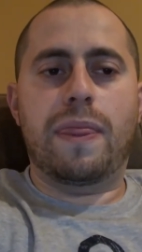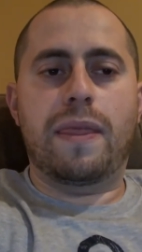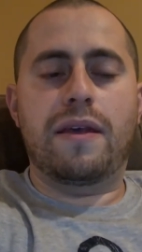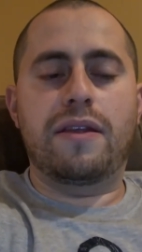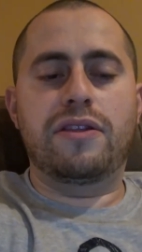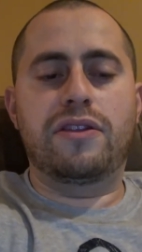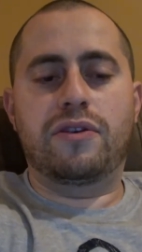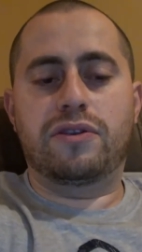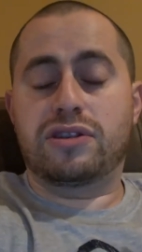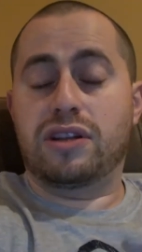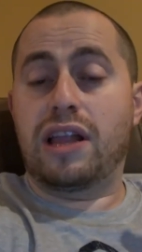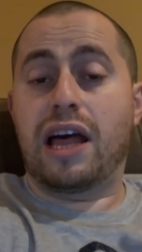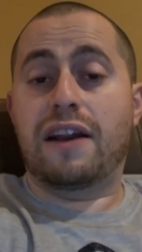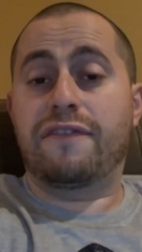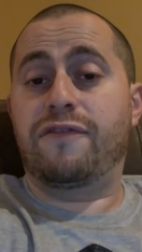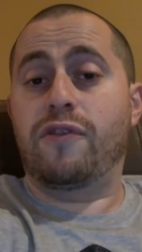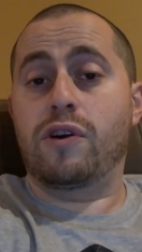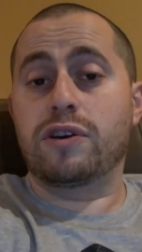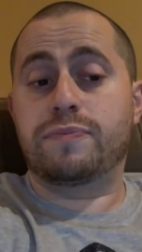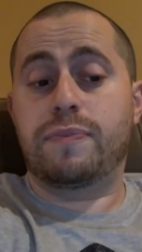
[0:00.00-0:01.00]
there's a lot of
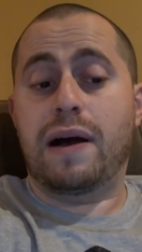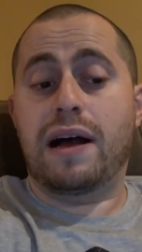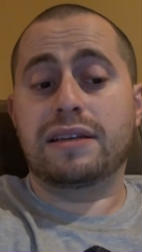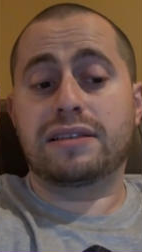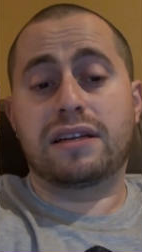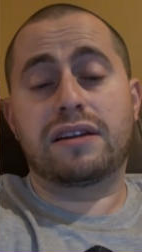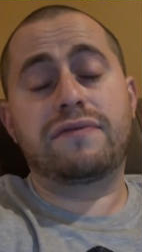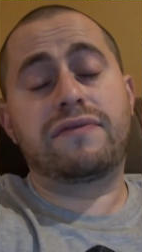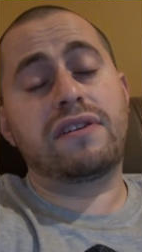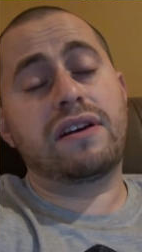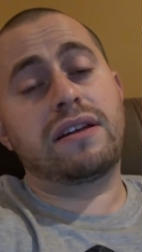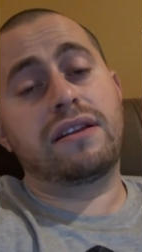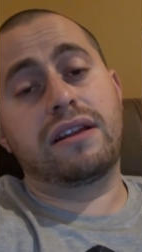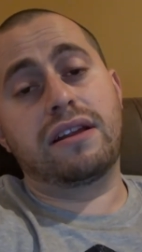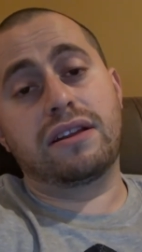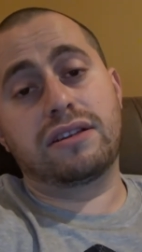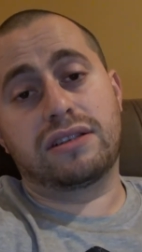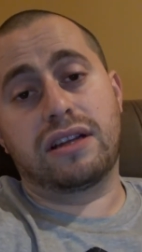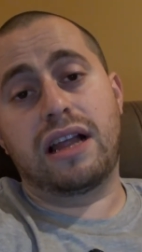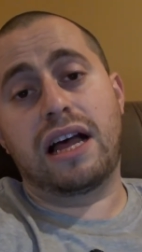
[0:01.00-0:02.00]
false positive and
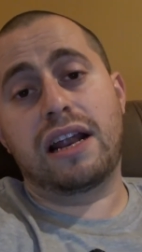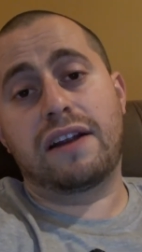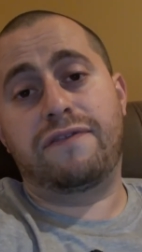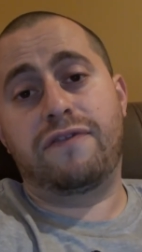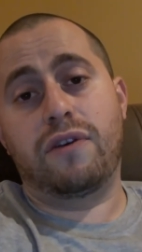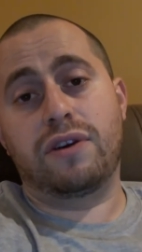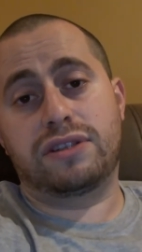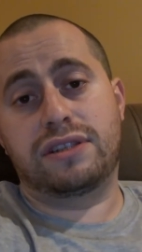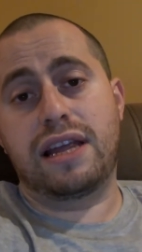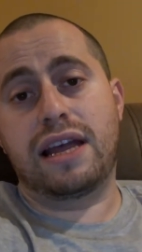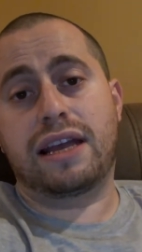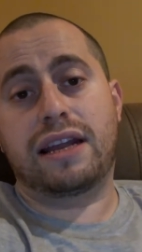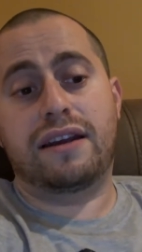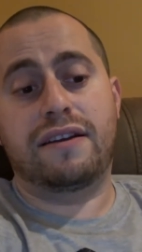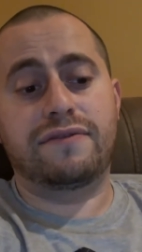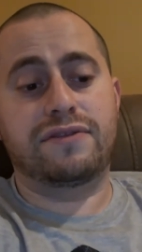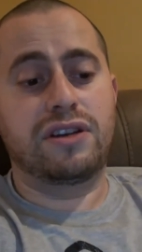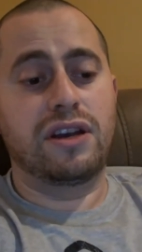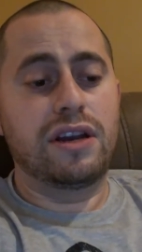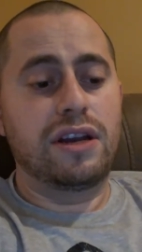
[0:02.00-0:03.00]
there's a lot of false
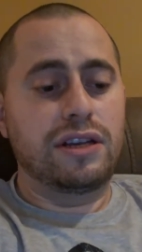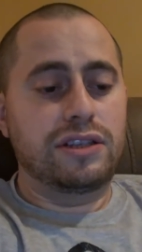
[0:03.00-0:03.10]
negatives.